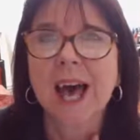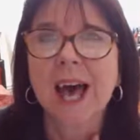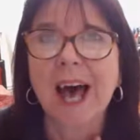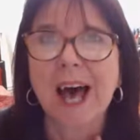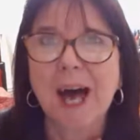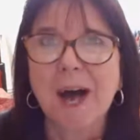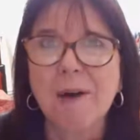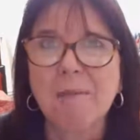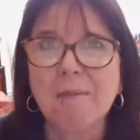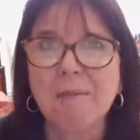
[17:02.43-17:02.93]

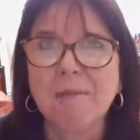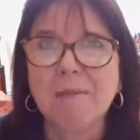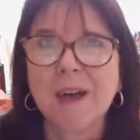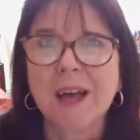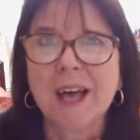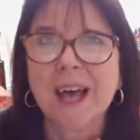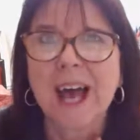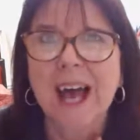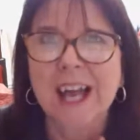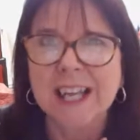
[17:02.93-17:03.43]
And
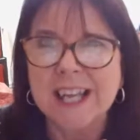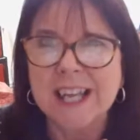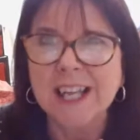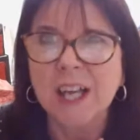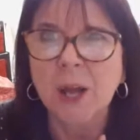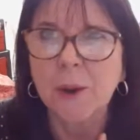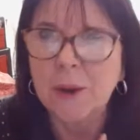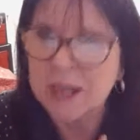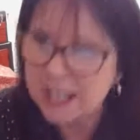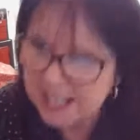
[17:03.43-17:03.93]
then
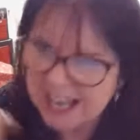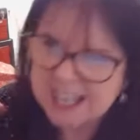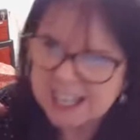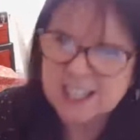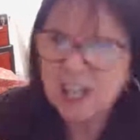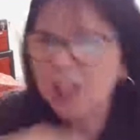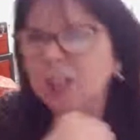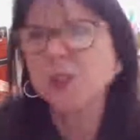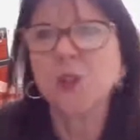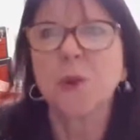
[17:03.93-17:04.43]
going, yes,
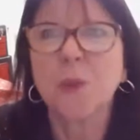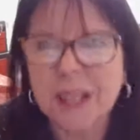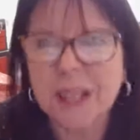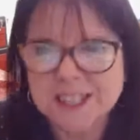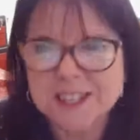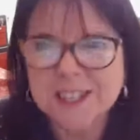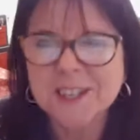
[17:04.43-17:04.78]
I'll do it,